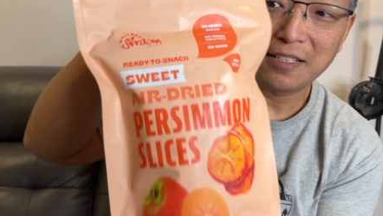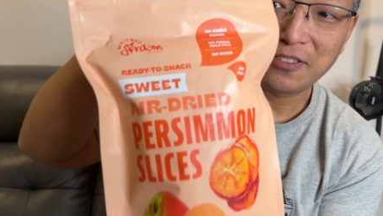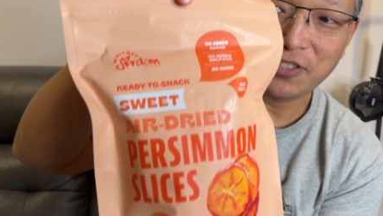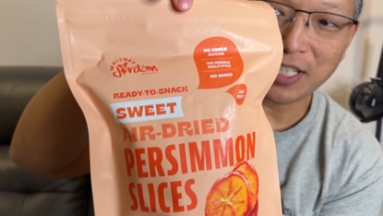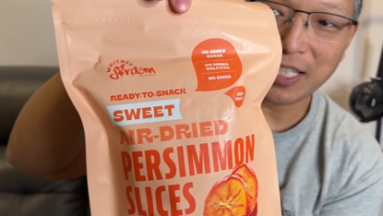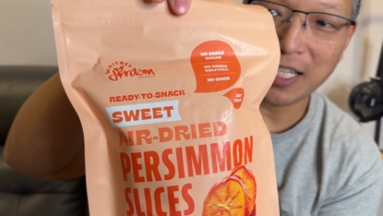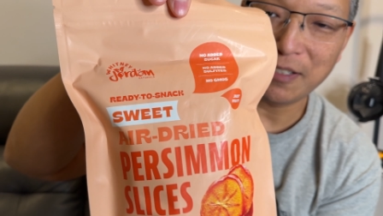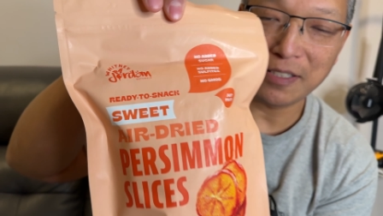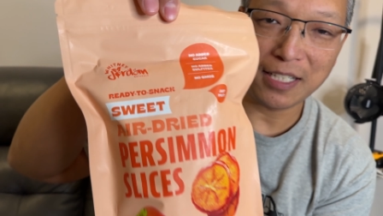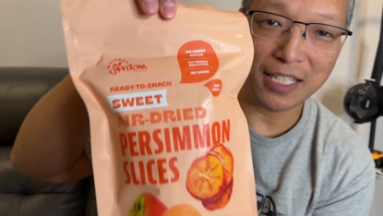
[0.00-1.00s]
Check it out.
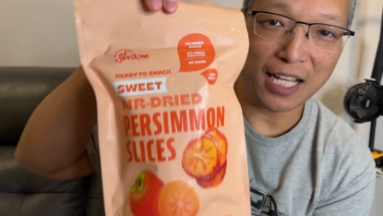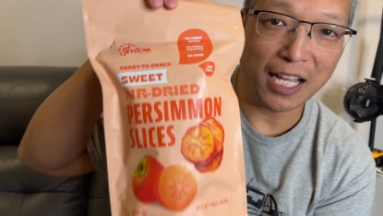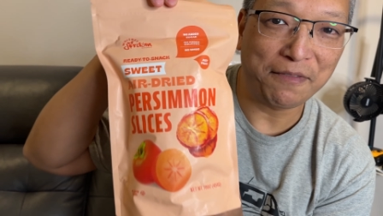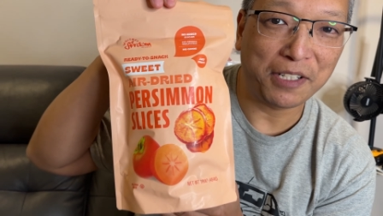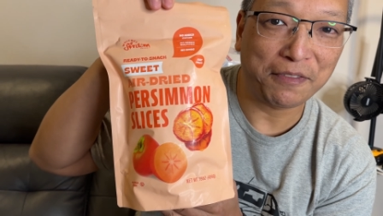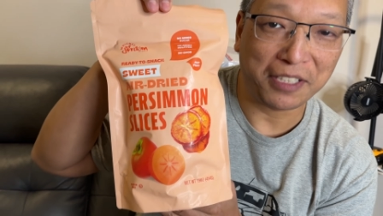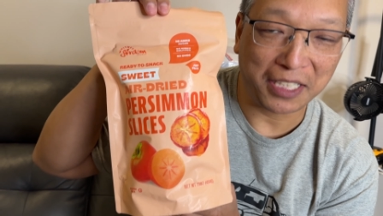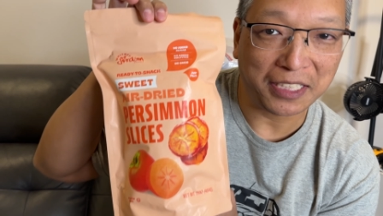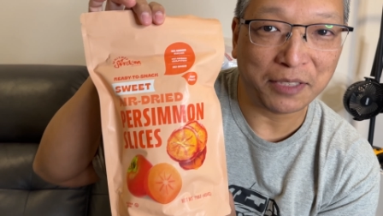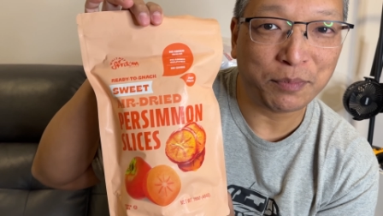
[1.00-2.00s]
I've never
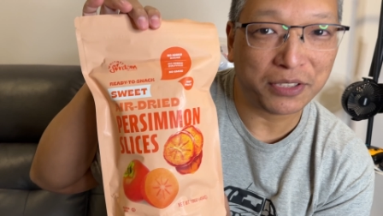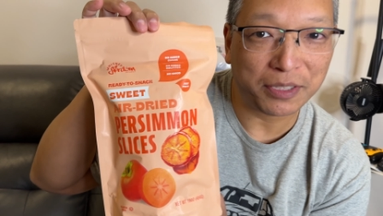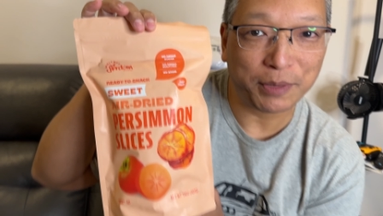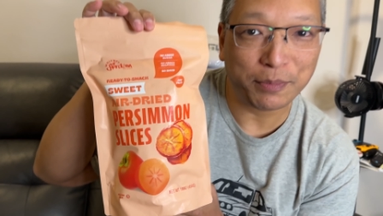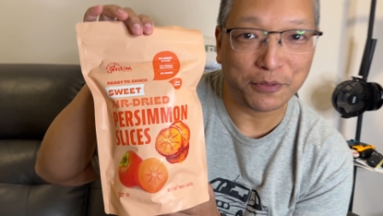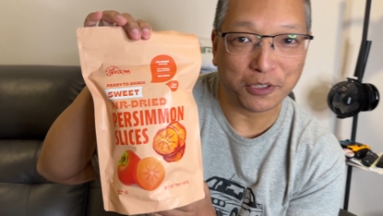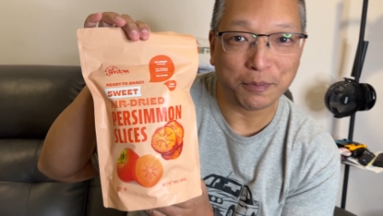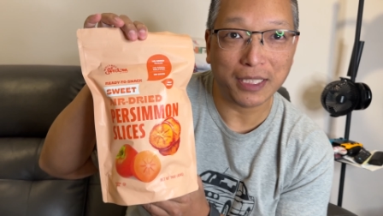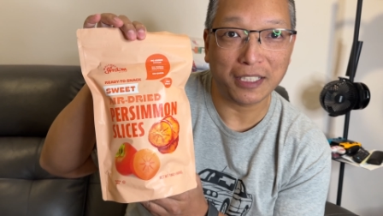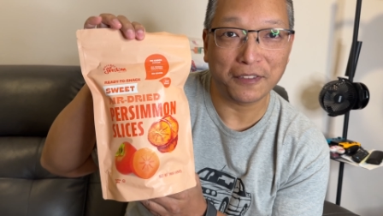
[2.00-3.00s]
eaten a persimmon before in
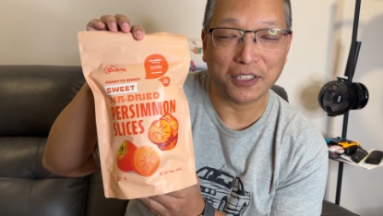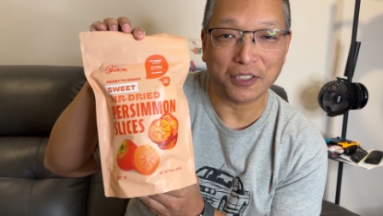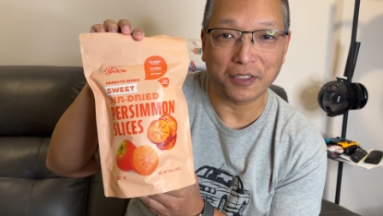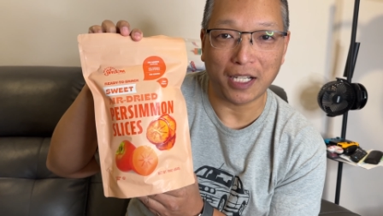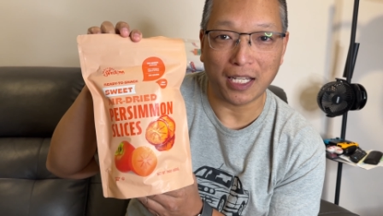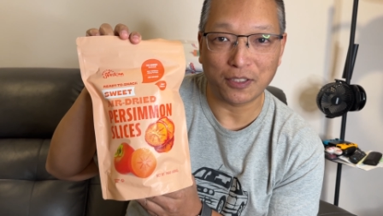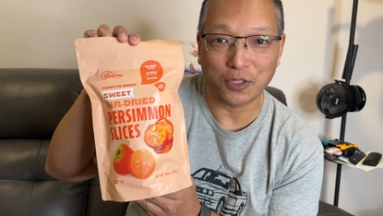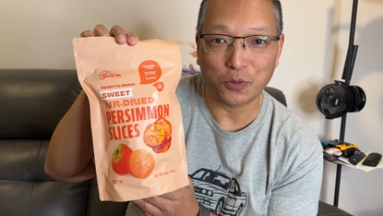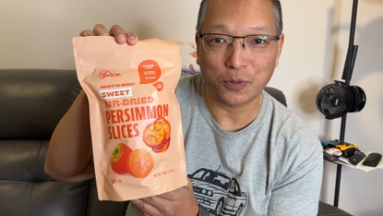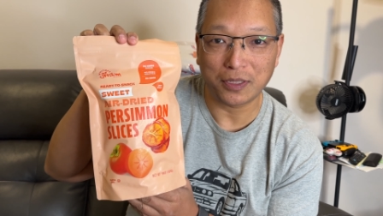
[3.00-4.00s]
my life, so I don't
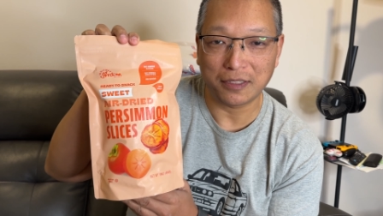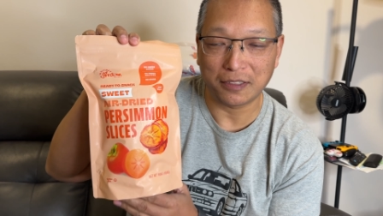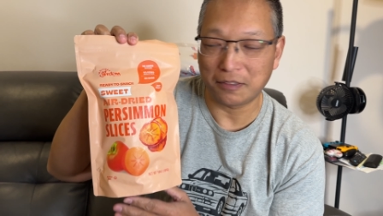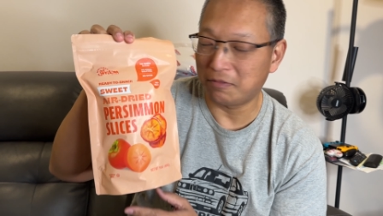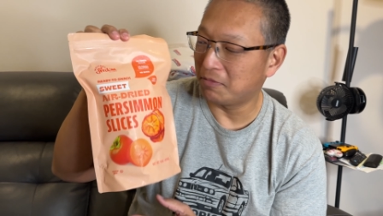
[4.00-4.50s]
know what to